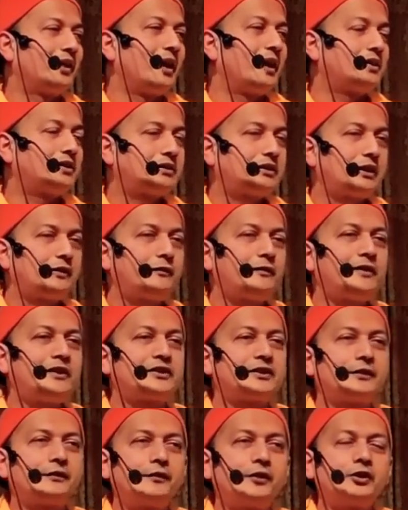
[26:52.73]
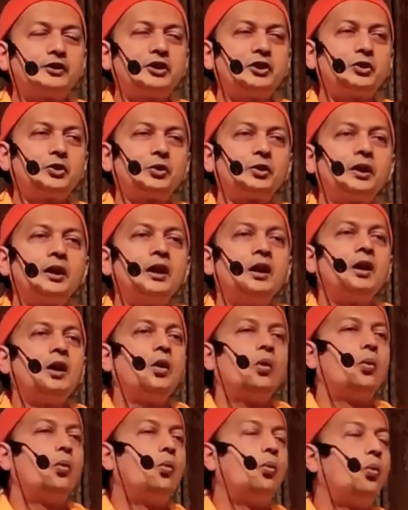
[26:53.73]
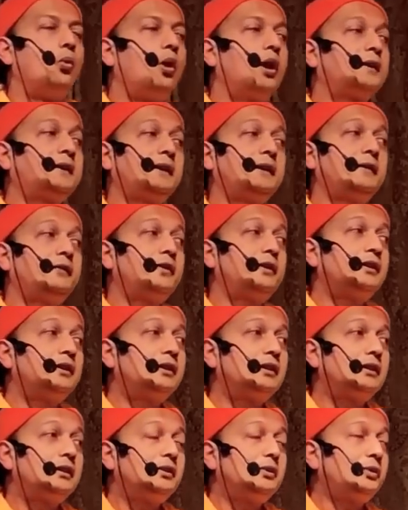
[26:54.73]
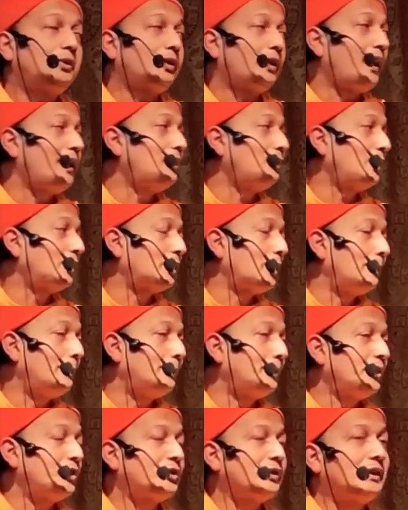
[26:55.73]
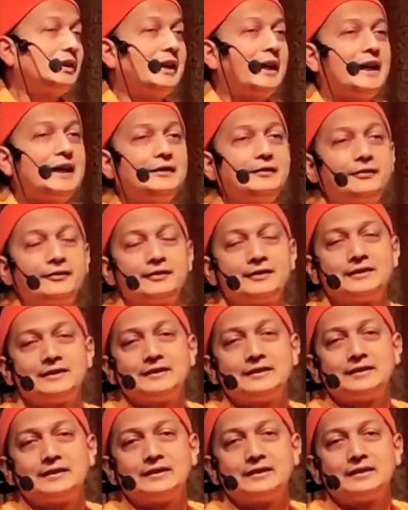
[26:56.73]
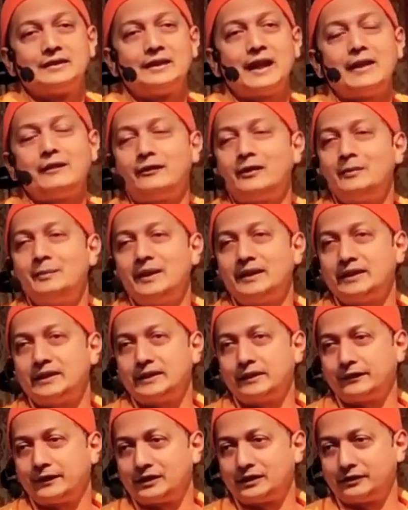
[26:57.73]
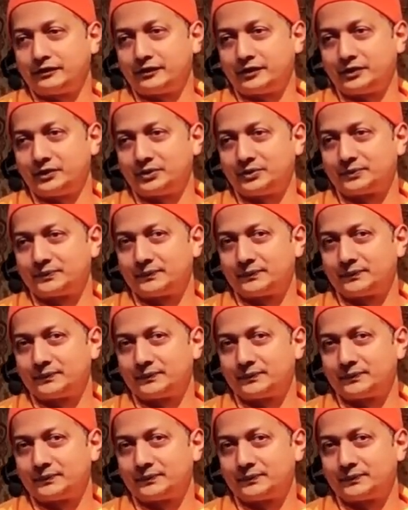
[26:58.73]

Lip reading: A toughness, a fortitude. Whatever you try to accomplish in life, life will make it difficult for you.